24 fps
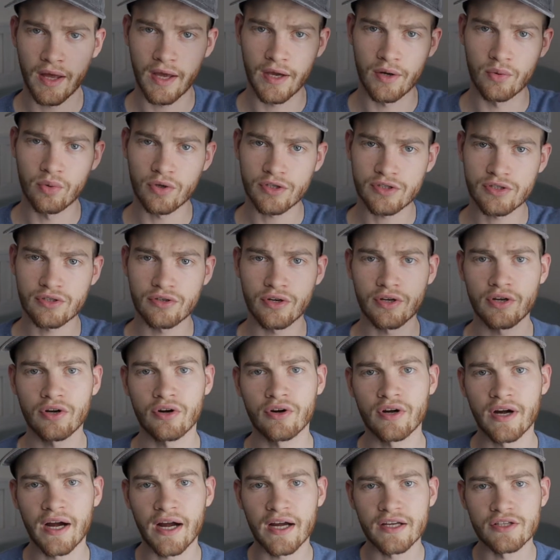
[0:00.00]
Hey, what's going
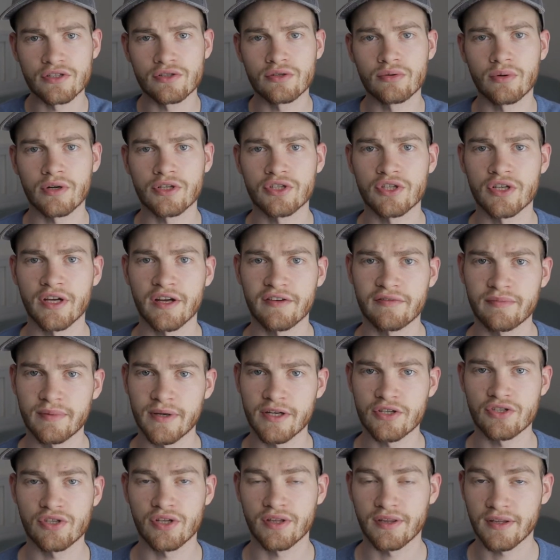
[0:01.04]
on guys, you're watching
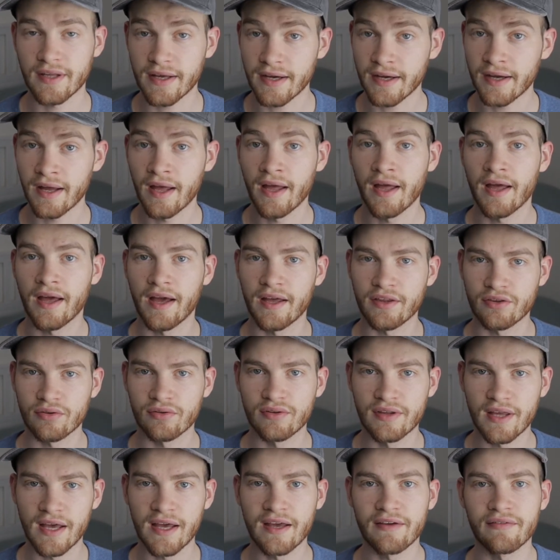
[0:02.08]
FBHD Tech, and
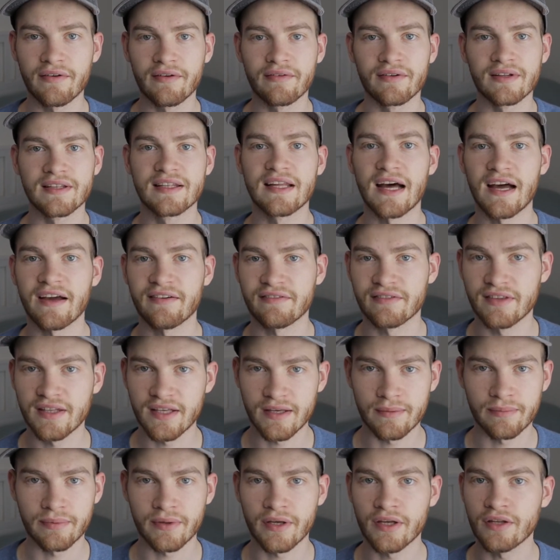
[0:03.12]
today we will dive
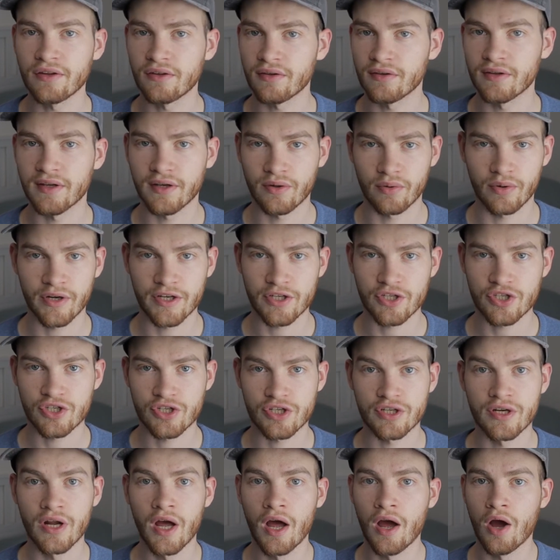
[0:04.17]
deep into the
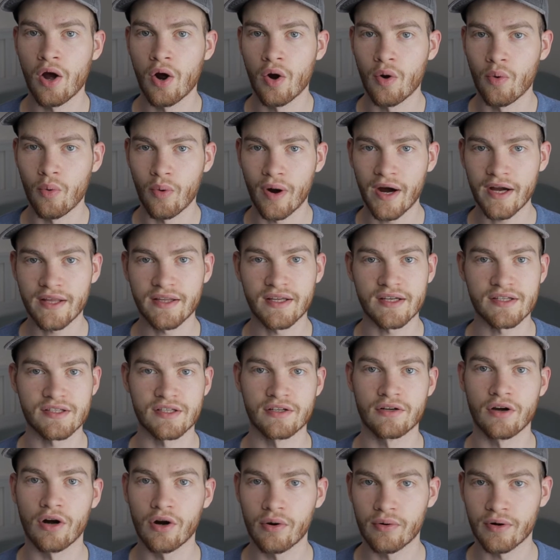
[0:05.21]
question, why does
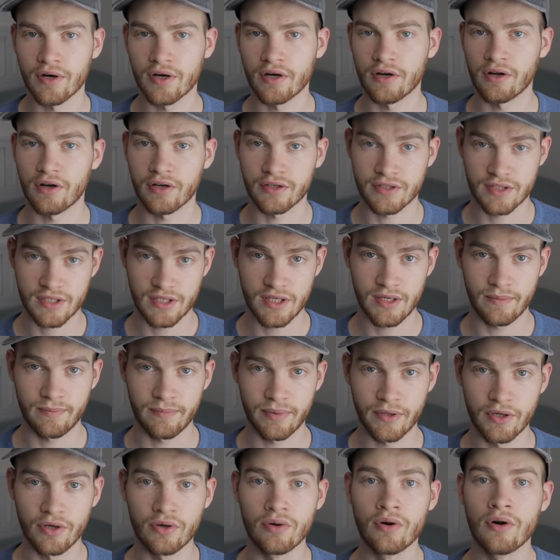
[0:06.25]
an overclocked
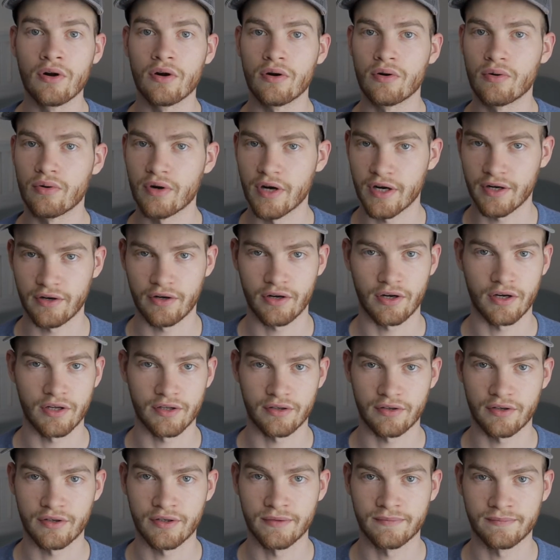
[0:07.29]
CPU run
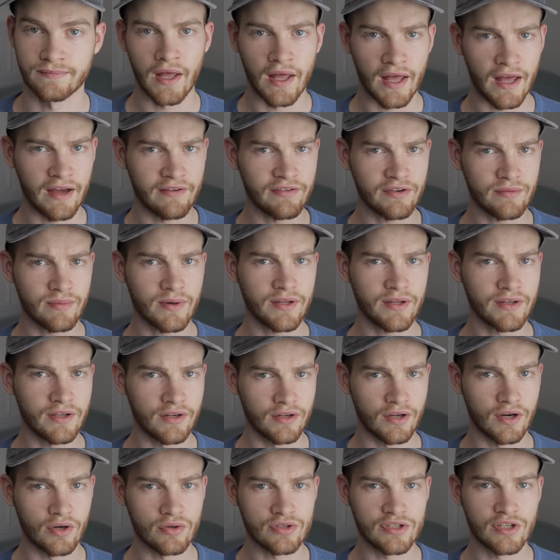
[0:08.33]
hotter? Everybody
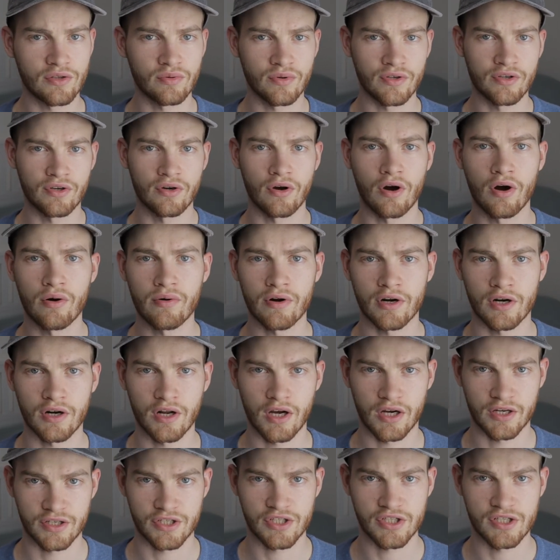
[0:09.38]
knows that when you
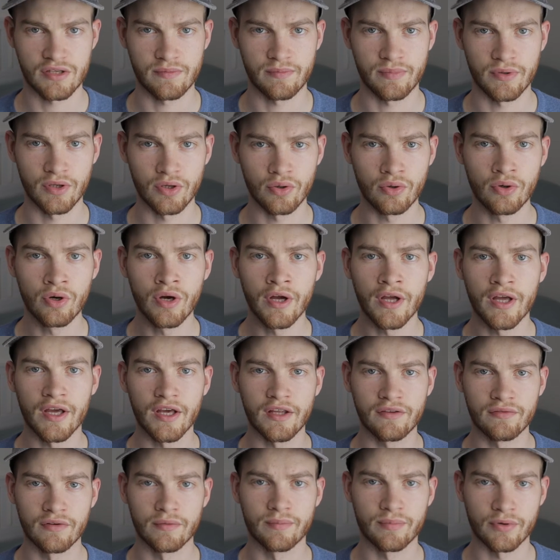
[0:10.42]
overclock a CPU,
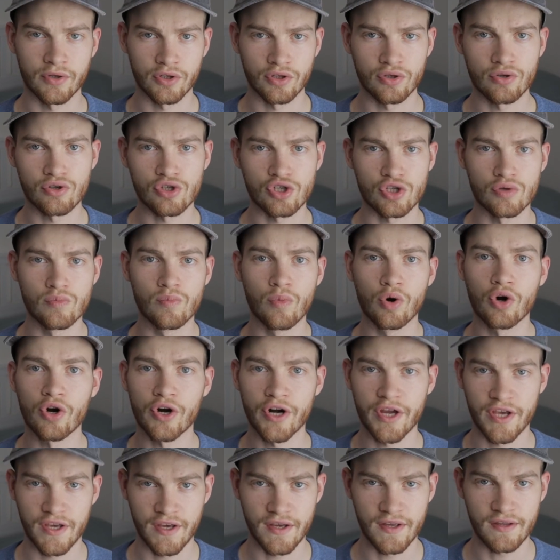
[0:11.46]
it will produce more
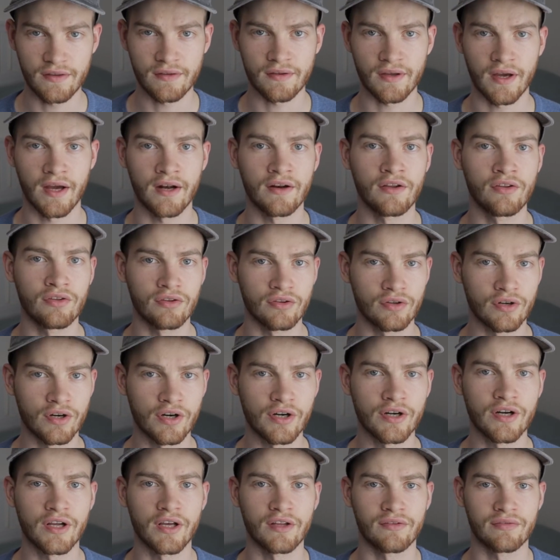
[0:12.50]
heat and in
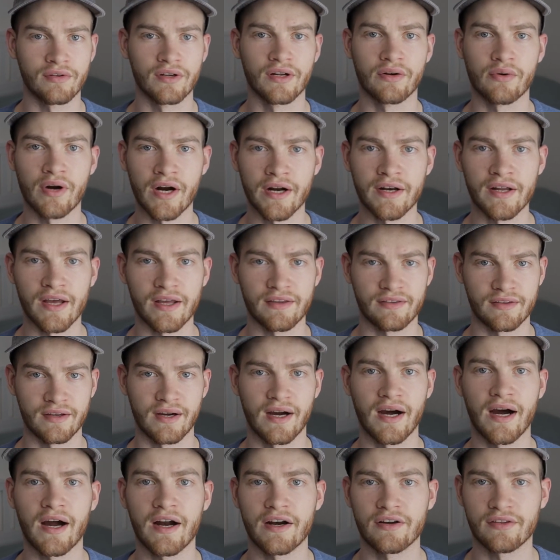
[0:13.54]
turn it will run at a
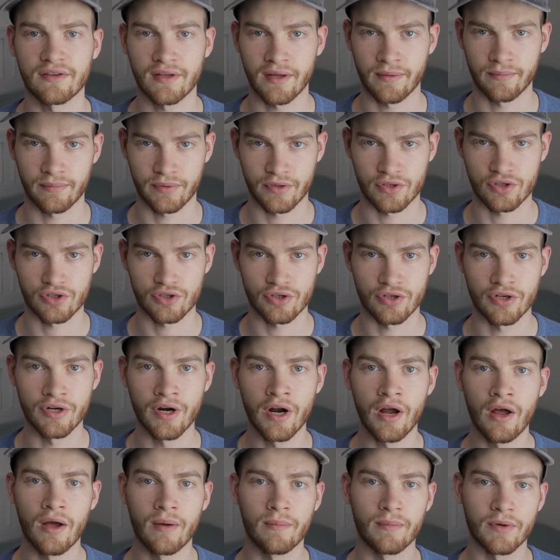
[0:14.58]
higher temperature.
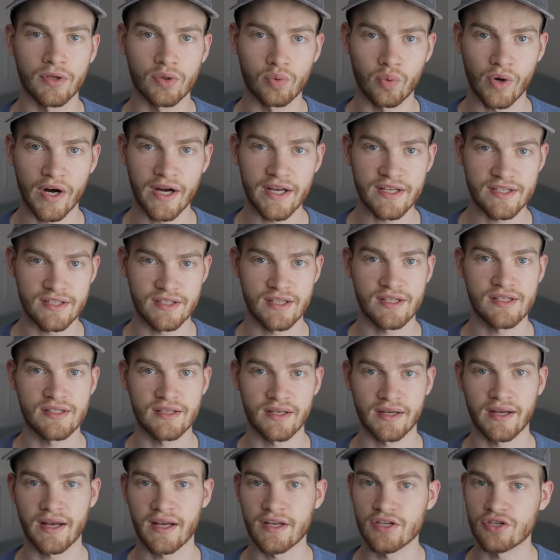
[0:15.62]
But why is this
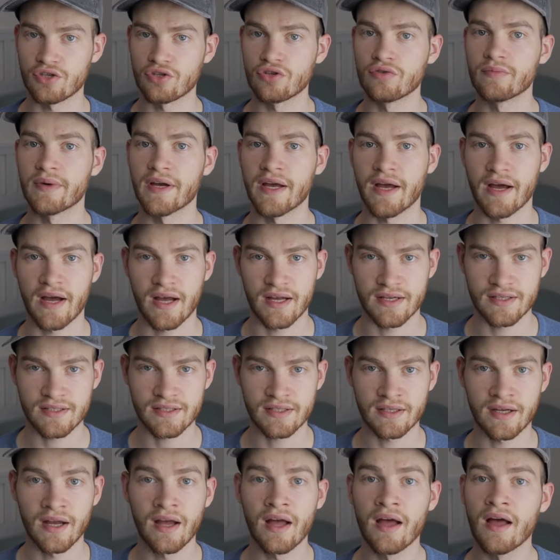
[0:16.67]
the case, you may
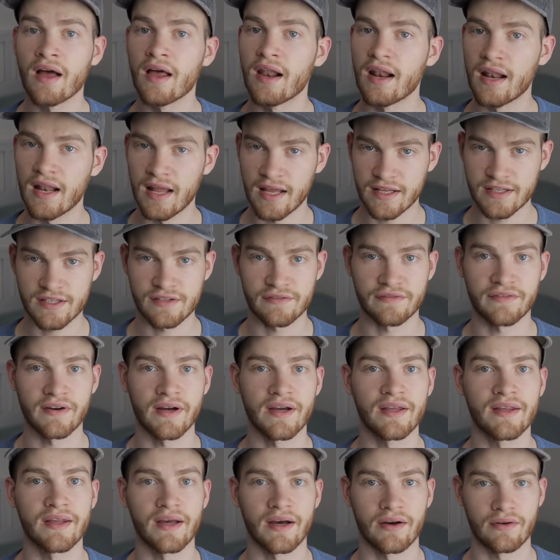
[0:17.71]
ask? Let's
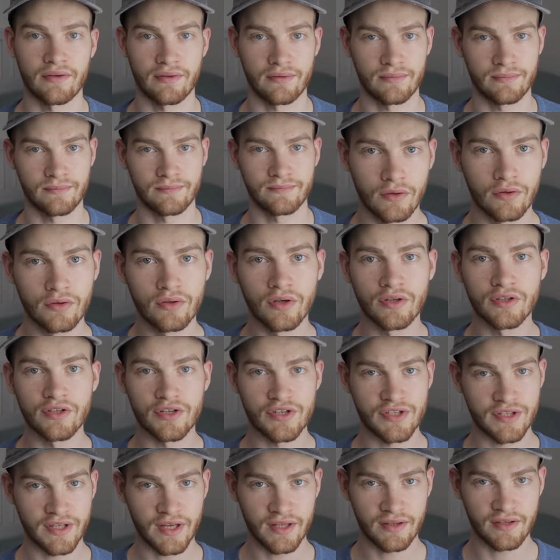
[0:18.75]
find out. To
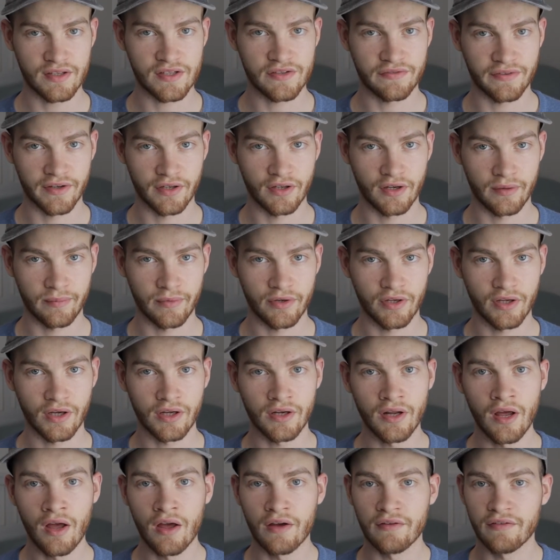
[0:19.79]
understand this
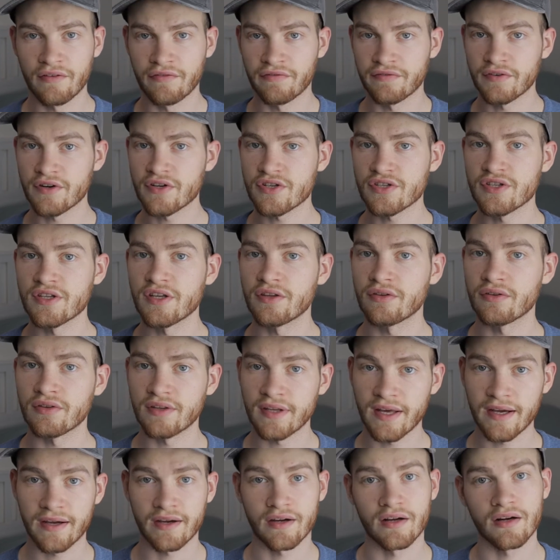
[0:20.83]
phenomenon, we first need to
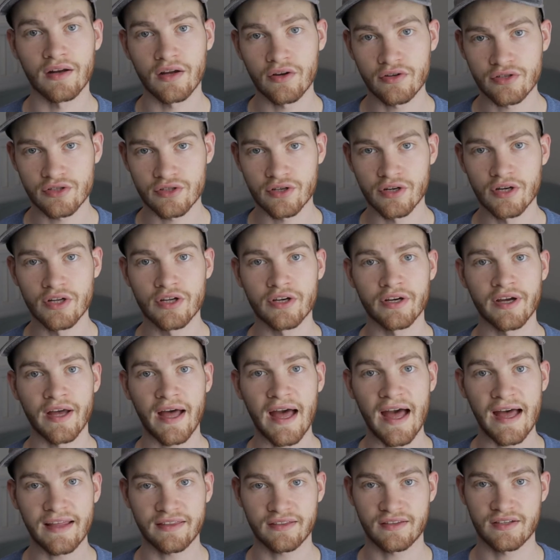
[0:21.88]
take a closer look
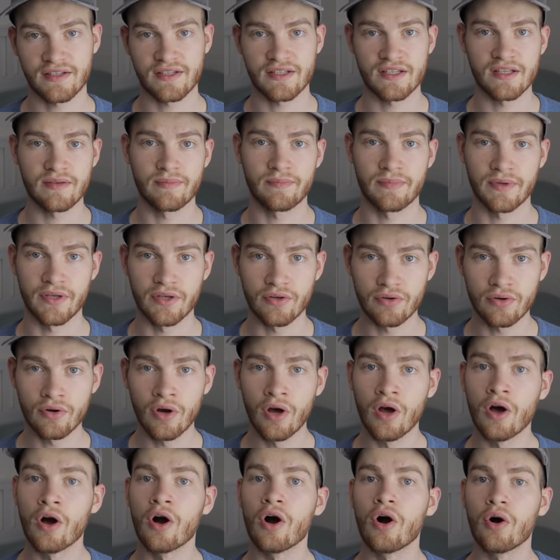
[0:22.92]
at the CPU,
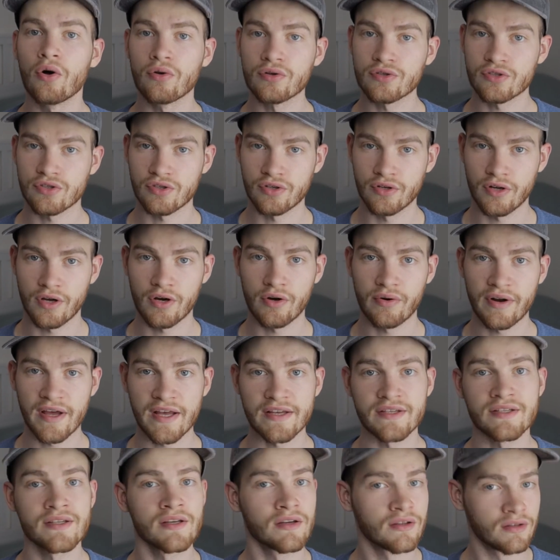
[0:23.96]
also known
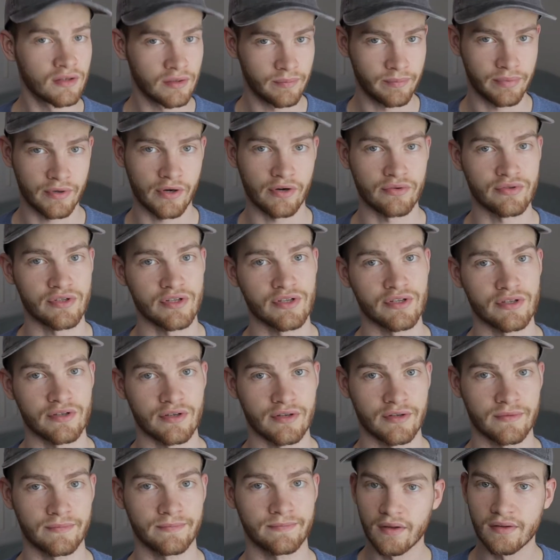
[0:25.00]
as the
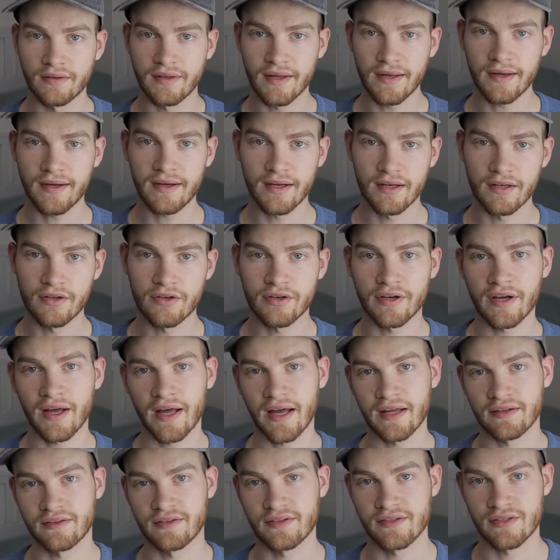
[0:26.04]
processor. Take a look
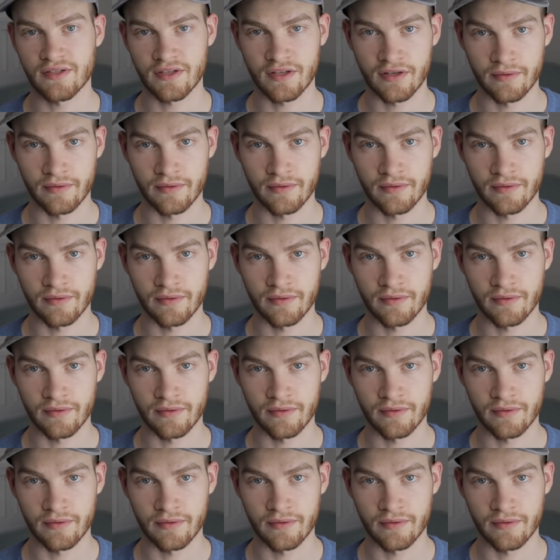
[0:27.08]
at this